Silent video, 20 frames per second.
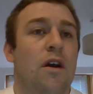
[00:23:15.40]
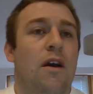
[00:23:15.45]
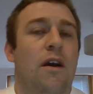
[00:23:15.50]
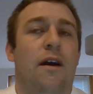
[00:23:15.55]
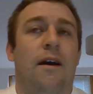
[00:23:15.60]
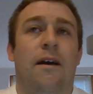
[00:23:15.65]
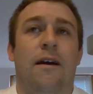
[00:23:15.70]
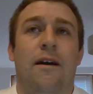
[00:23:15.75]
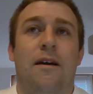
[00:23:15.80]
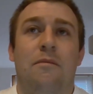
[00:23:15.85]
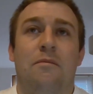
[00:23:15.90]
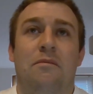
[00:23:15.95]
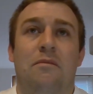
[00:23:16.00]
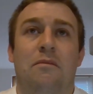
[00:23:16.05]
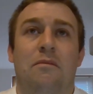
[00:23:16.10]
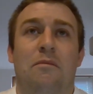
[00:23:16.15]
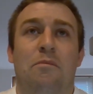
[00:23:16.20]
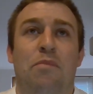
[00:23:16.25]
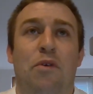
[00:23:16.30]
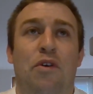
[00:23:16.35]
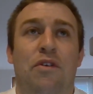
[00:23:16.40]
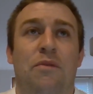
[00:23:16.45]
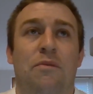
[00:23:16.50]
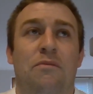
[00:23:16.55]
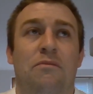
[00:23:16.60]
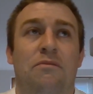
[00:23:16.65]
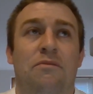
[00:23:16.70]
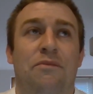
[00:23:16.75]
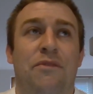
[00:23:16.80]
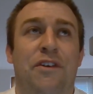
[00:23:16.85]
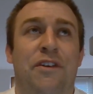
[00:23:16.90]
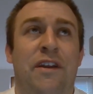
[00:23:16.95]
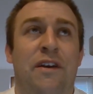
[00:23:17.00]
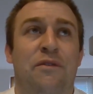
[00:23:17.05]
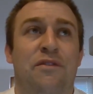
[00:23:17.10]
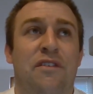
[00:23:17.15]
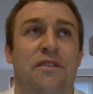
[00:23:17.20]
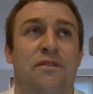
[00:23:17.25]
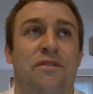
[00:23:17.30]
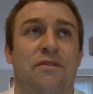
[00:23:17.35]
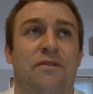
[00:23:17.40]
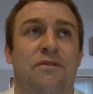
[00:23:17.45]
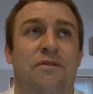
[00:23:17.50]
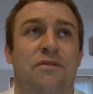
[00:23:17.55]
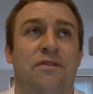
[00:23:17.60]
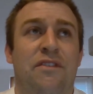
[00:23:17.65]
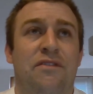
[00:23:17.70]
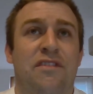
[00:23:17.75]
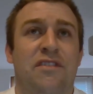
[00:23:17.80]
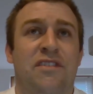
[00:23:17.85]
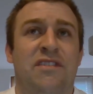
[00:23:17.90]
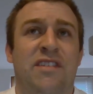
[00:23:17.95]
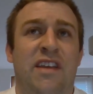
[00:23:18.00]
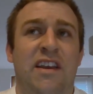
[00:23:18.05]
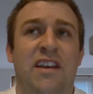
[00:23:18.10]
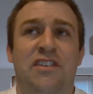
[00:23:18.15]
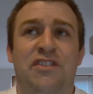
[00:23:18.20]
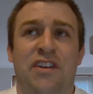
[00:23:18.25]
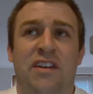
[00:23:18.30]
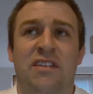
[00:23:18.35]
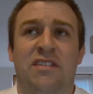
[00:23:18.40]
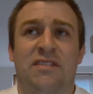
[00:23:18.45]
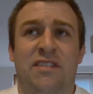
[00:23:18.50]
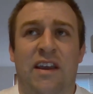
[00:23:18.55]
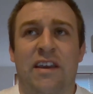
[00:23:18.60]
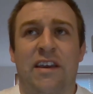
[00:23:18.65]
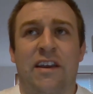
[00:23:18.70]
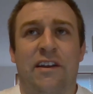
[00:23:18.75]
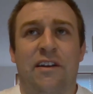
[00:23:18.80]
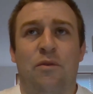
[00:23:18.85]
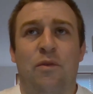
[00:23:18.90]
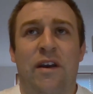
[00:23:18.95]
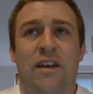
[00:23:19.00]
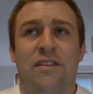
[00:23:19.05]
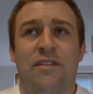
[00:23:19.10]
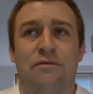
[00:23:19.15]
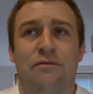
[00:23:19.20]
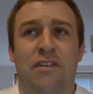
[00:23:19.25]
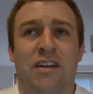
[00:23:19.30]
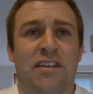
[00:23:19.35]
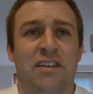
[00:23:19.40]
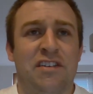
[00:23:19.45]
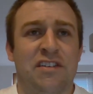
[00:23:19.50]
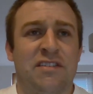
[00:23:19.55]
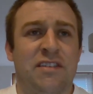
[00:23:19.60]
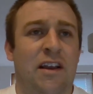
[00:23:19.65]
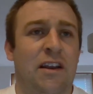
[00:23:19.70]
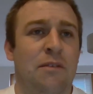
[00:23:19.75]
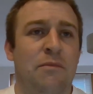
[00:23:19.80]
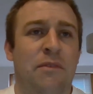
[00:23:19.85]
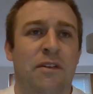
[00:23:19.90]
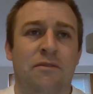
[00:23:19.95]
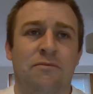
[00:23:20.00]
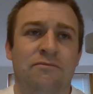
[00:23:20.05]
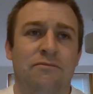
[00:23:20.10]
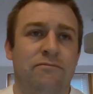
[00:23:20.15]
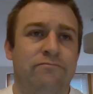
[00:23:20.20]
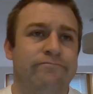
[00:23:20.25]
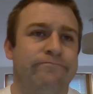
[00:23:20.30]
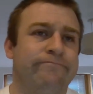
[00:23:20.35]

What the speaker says: But the teachings, taking away the religious element